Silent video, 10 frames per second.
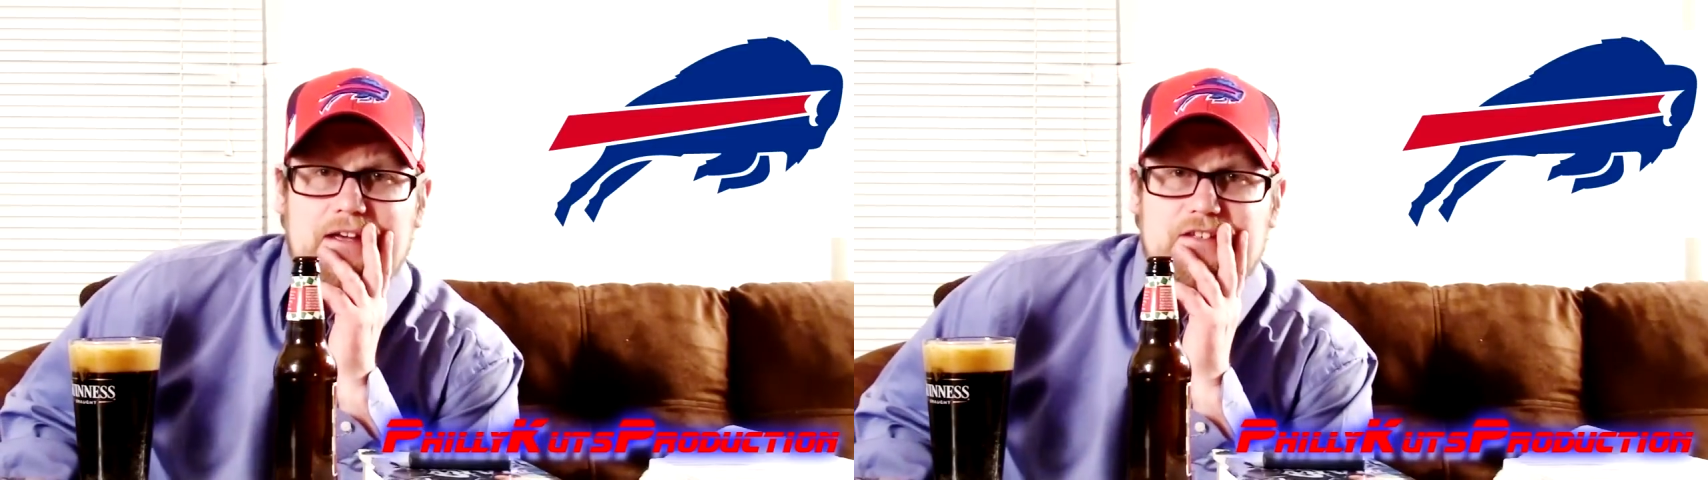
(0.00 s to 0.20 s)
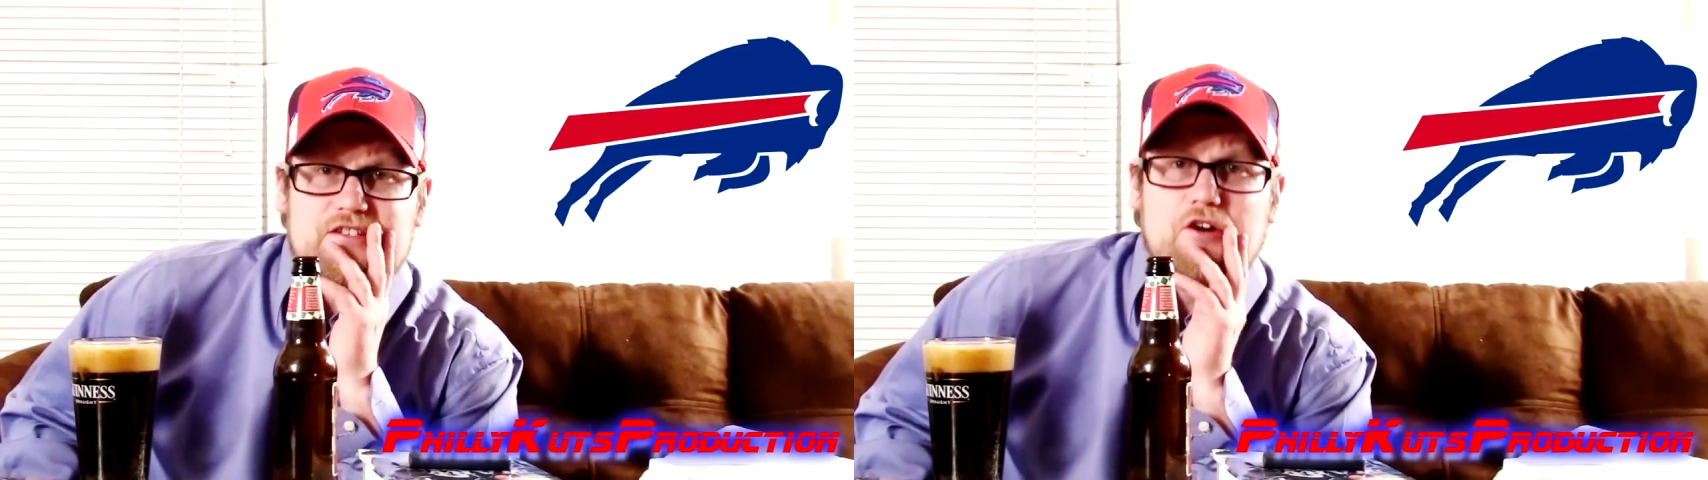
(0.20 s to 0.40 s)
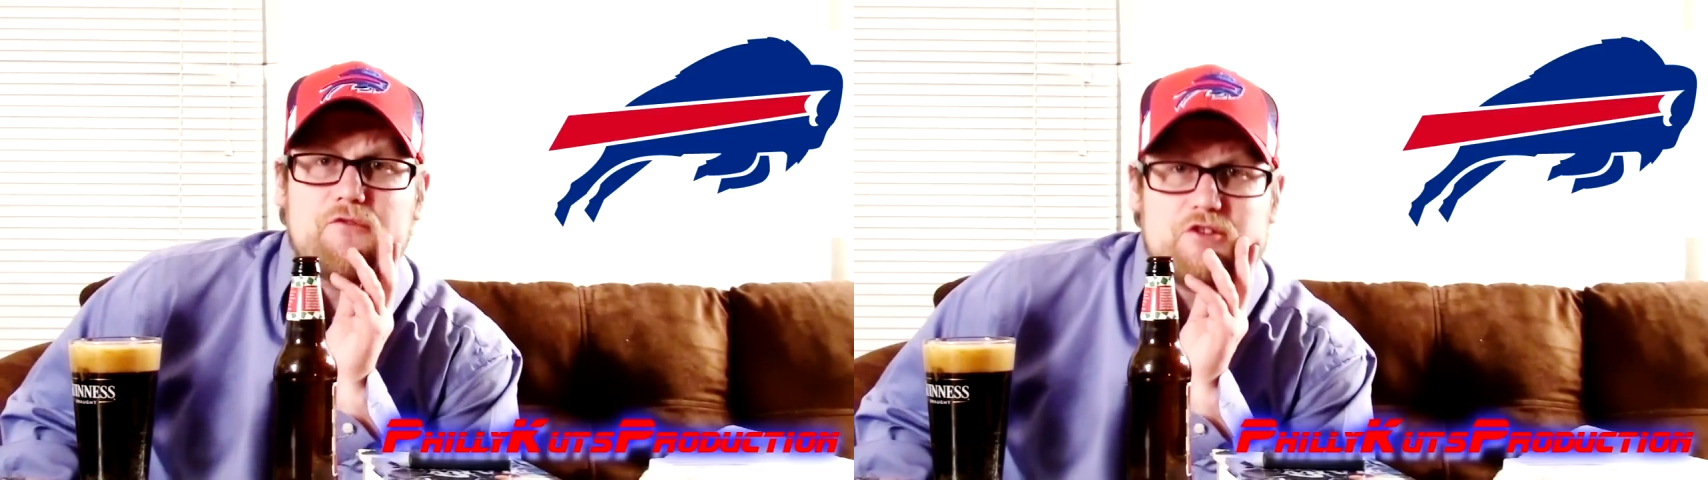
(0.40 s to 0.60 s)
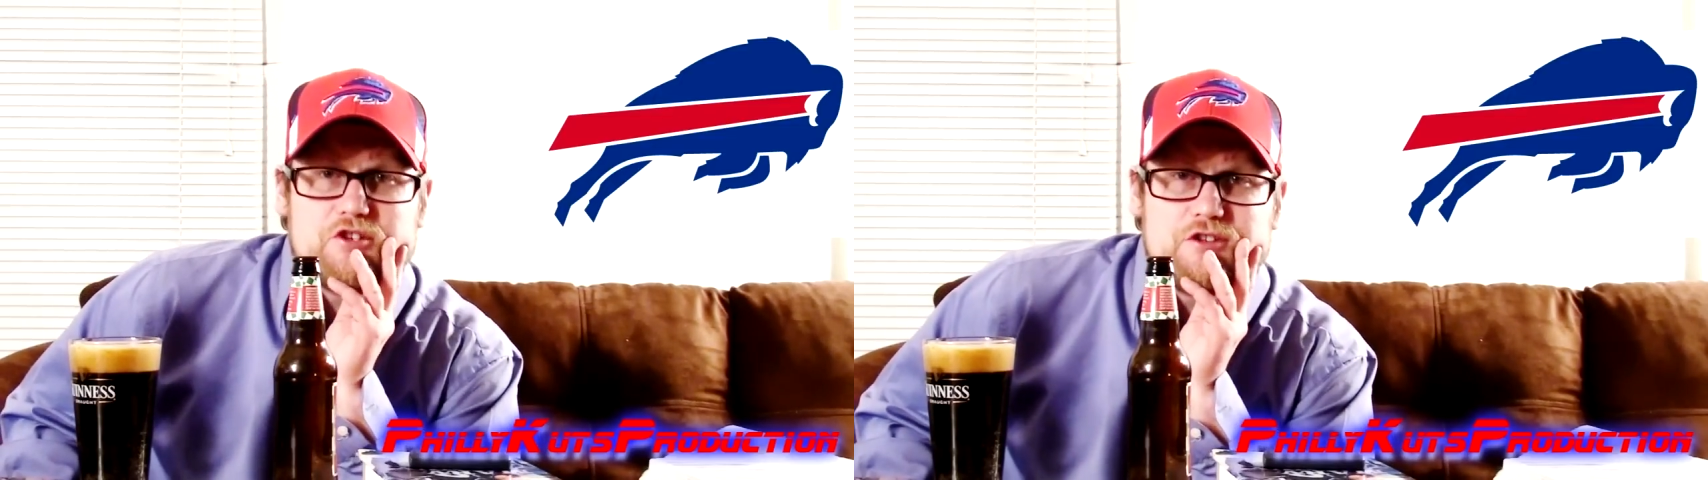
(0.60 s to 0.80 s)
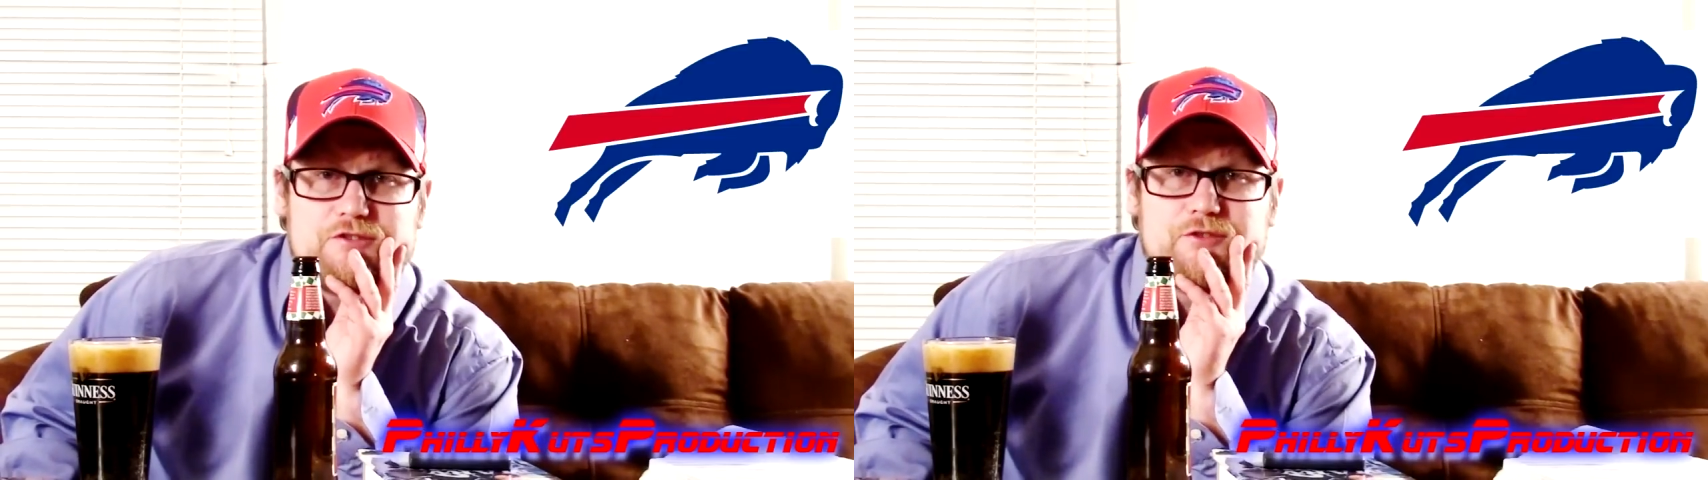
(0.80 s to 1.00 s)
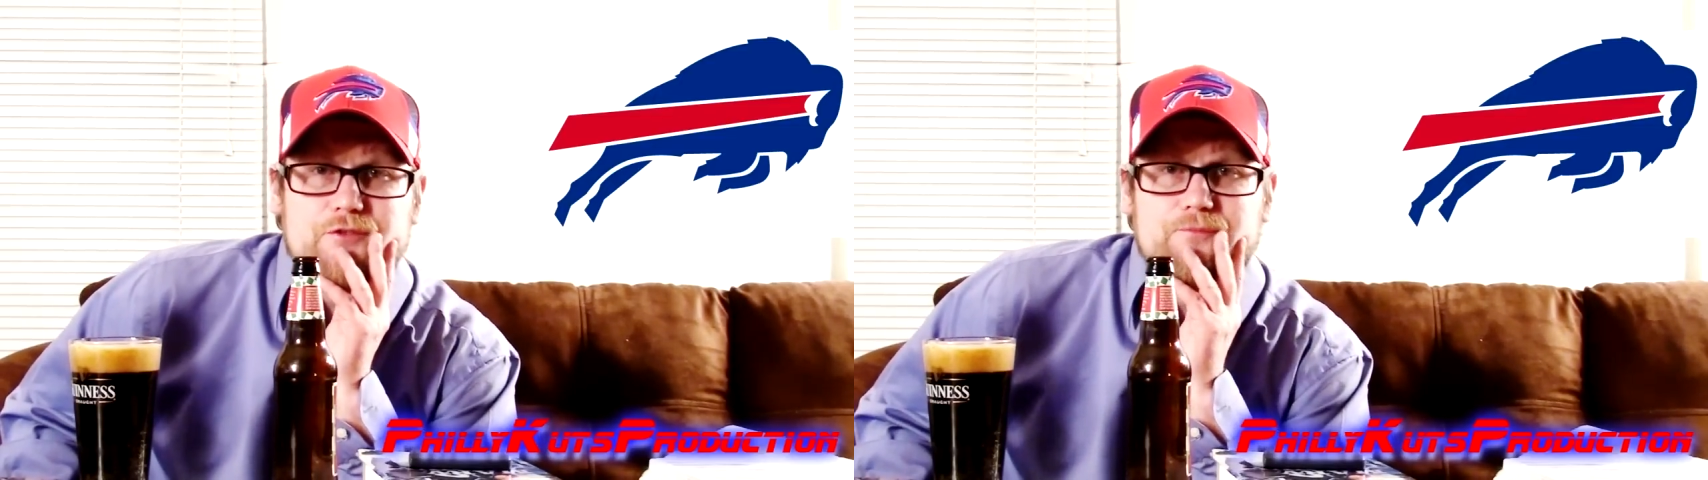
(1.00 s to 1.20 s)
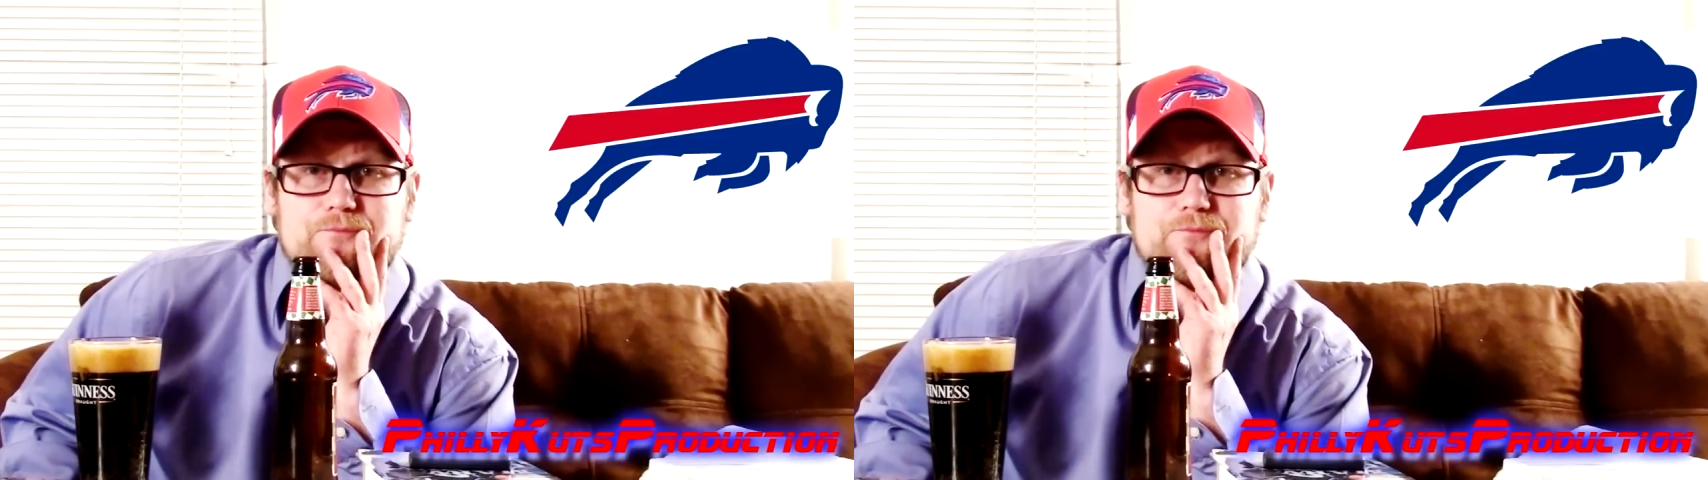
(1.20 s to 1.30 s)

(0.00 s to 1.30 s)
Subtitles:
selfishness,